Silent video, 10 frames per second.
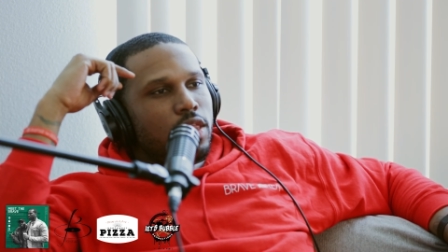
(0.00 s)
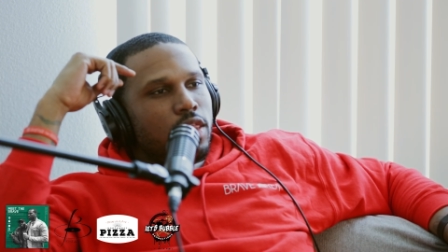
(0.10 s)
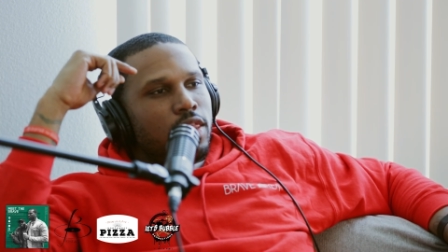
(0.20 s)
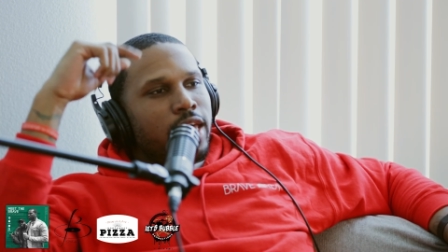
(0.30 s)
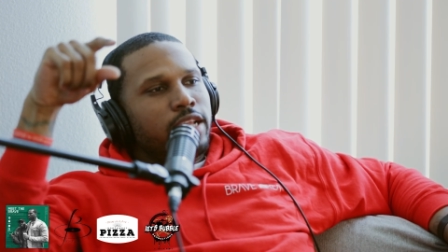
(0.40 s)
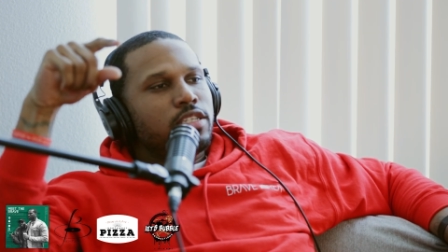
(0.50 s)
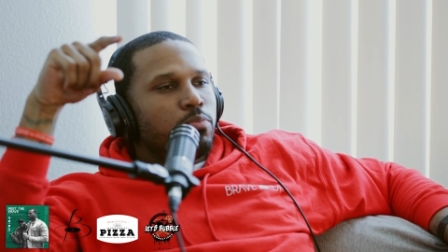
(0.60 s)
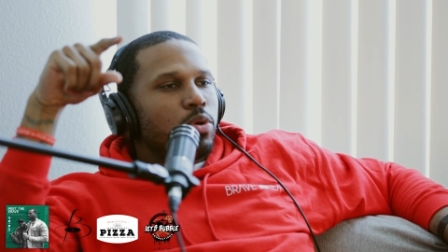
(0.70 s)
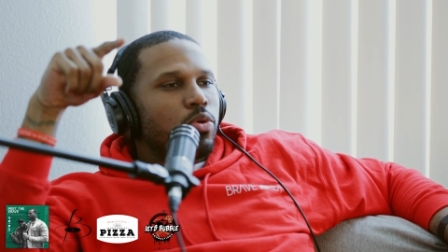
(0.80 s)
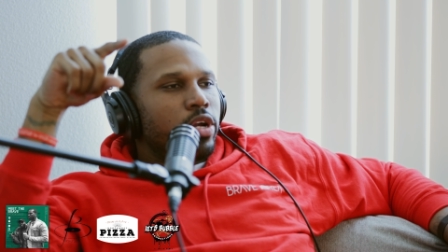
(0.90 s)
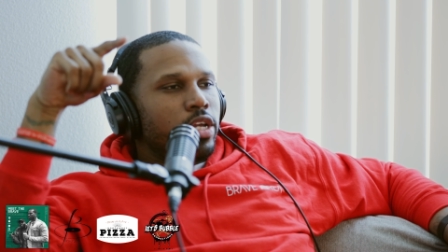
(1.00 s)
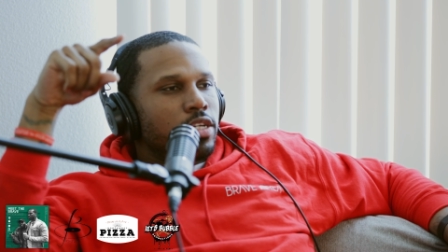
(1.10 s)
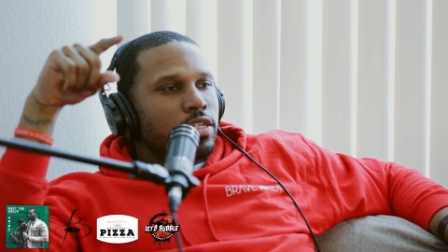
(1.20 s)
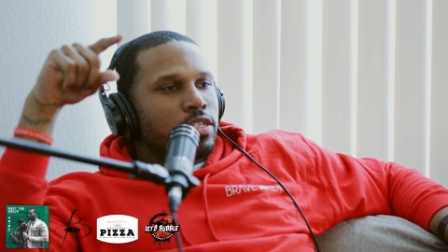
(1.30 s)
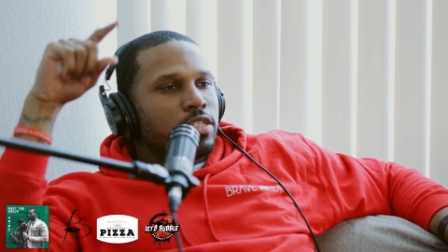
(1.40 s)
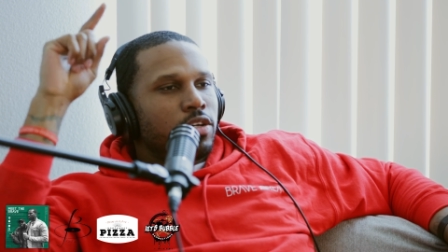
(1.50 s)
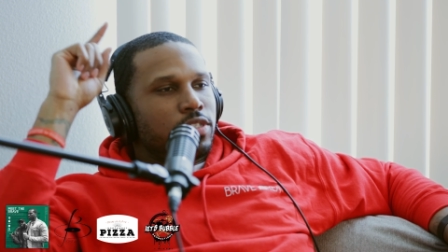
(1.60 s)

that's boring. So